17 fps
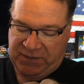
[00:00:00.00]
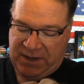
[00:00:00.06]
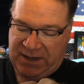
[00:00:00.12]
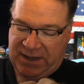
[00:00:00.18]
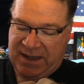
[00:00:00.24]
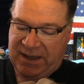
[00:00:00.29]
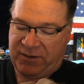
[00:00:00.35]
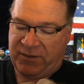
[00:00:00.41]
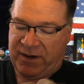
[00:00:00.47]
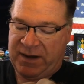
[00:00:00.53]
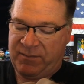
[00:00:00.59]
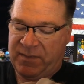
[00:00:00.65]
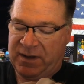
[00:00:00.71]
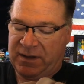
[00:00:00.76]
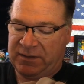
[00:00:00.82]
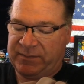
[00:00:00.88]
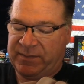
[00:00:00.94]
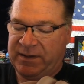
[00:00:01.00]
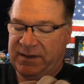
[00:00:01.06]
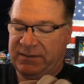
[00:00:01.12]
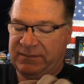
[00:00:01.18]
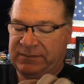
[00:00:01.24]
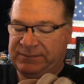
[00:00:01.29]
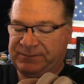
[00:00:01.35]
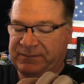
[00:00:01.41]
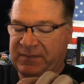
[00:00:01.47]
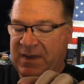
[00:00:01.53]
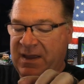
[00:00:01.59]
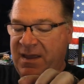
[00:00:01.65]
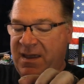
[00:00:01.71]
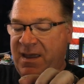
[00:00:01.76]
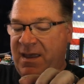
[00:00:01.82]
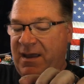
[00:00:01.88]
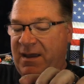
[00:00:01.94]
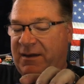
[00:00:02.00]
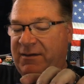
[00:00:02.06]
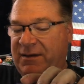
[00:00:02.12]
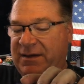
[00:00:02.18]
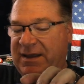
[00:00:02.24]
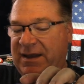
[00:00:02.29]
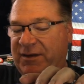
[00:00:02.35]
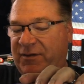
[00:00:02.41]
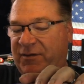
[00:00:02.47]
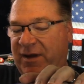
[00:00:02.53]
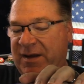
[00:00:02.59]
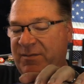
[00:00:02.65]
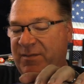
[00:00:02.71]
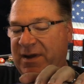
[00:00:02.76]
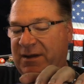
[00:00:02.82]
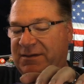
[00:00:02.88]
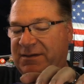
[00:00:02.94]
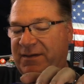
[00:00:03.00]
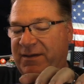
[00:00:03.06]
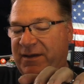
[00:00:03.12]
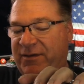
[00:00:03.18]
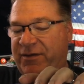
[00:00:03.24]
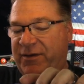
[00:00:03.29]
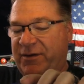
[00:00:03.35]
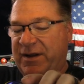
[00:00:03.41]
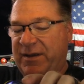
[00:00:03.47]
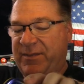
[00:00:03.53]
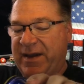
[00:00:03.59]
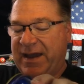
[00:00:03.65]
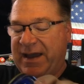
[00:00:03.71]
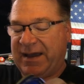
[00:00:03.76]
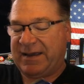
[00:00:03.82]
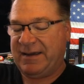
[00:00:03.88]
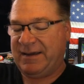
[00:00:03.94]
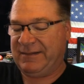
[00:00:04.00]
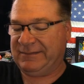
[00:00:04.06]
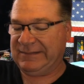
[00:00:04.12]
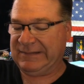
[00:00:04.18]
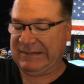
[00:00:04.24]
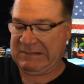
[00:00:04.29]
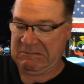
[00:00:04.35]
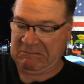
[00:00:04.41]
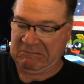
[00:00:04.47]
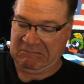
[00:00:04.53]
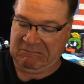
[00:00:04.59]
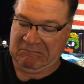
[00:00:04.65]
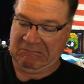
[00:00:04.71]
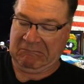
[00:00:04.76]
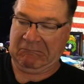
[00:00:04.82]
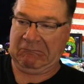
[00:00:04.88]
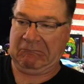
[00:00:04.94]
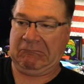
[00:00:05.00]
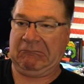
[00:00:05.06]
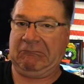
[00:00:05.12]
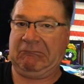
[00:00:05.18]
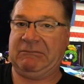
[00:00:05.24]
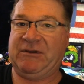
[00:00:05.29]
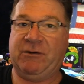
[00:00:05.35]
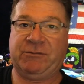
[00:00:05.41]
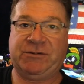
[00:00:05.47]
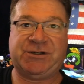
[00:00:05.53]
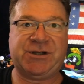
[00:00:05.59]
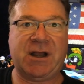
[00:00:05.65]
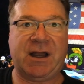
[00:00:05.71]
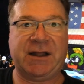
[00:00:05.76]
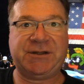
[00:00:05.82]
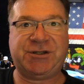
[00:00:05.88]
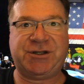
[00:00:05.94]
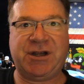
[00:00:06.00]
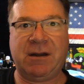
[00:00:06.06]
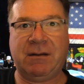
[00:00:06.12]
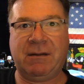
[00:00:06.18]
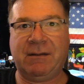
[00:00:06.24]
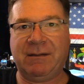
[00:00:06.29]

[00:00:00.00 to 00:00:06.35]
going to get grain belt, but couldn't get grain belt in the 30 pack. Don't judge.